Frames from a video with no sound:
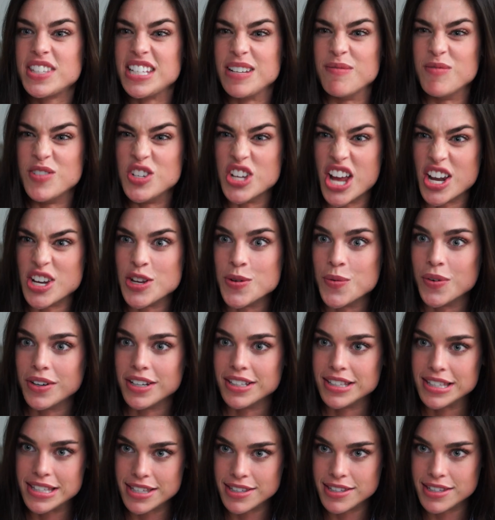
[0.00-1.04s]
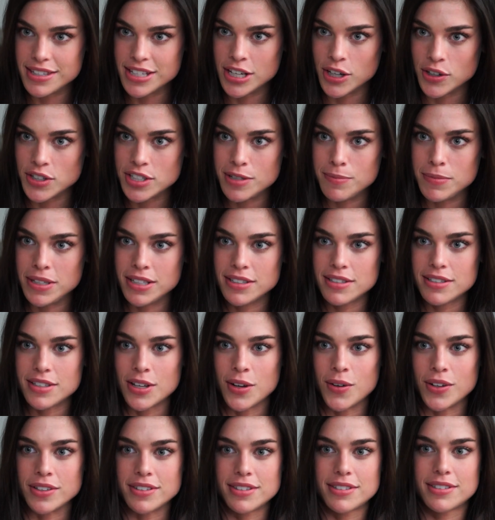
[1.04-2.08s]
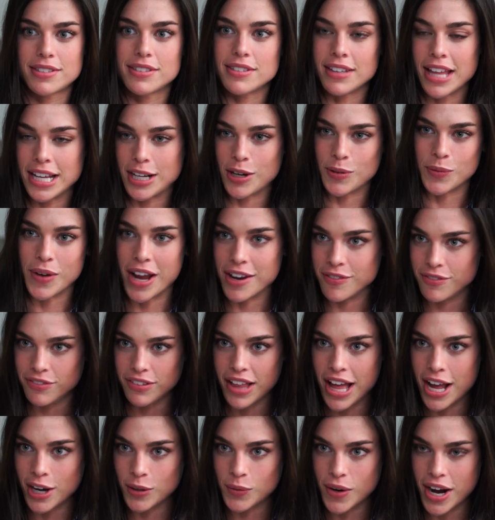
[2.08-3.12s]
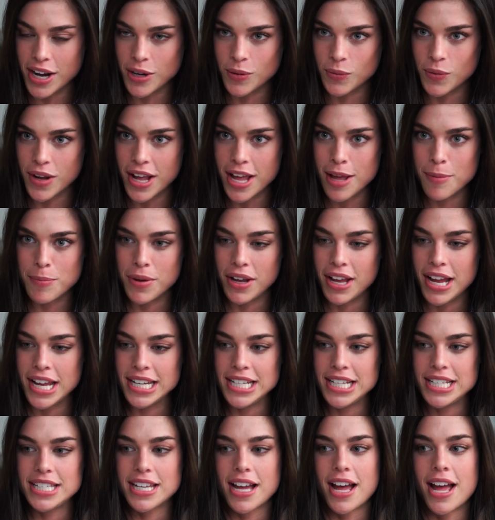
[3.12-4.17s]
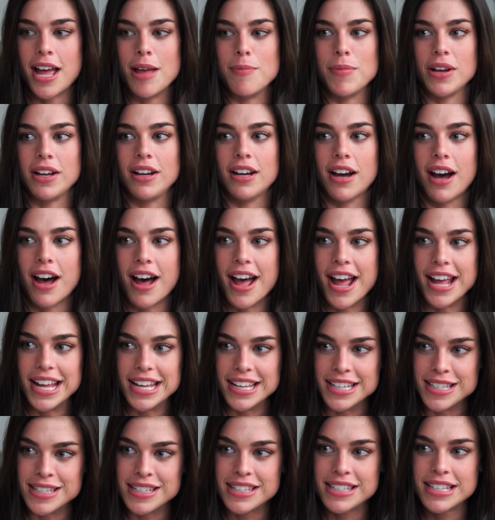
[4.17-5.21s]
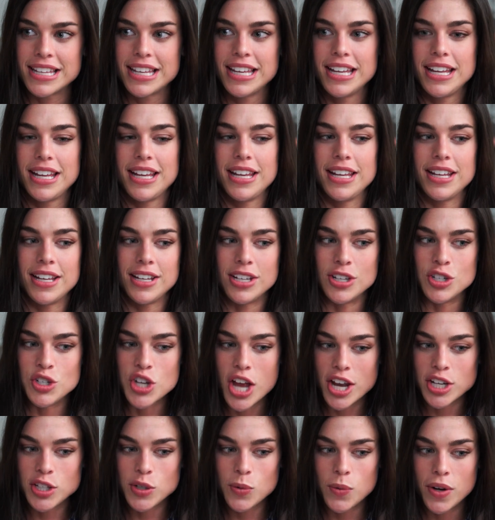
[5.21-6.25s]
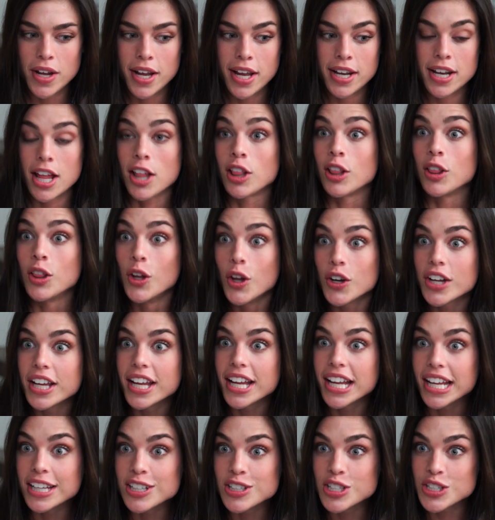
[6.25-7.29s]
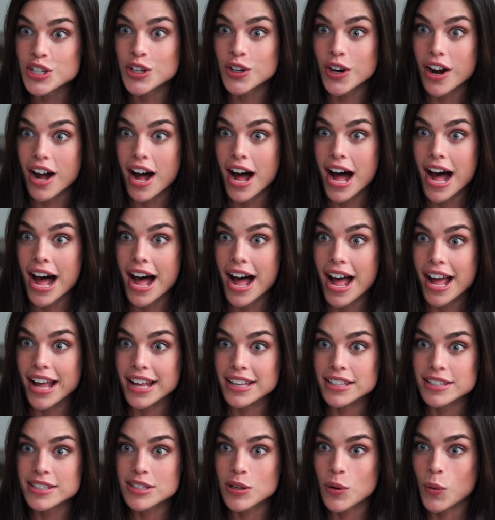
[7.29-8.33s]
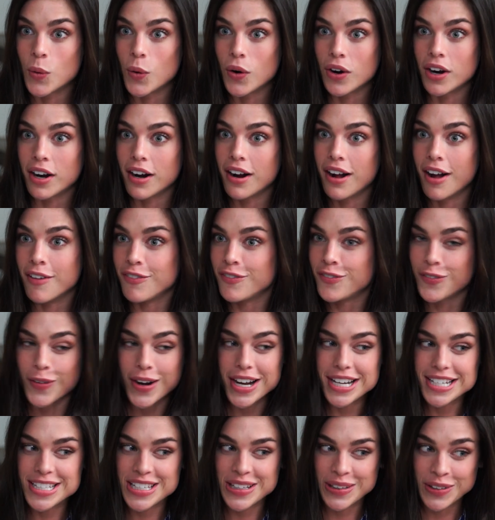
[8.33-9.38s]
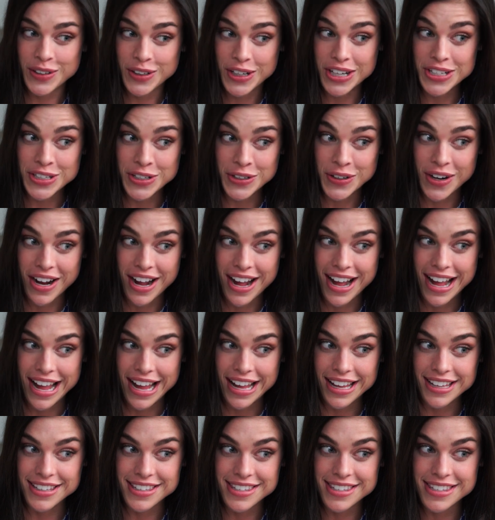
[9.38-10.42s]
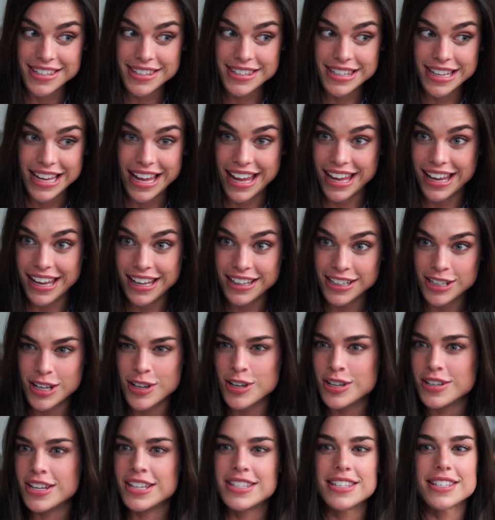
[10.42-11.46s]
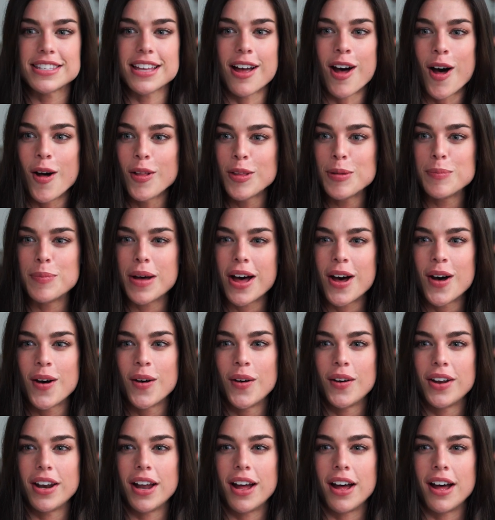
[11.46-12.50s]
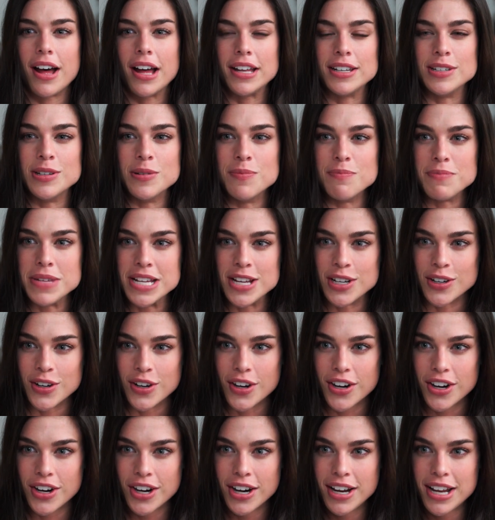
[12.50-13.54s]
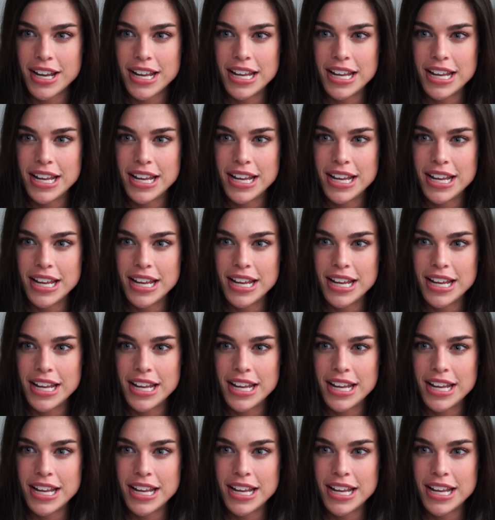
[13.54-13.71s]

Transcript: seem genuine and sincere to me, so it's like a red flag right away. But anytime a guy is genuine, looking into your eyes, or afraid to look in your eyes, it's all about demeanor.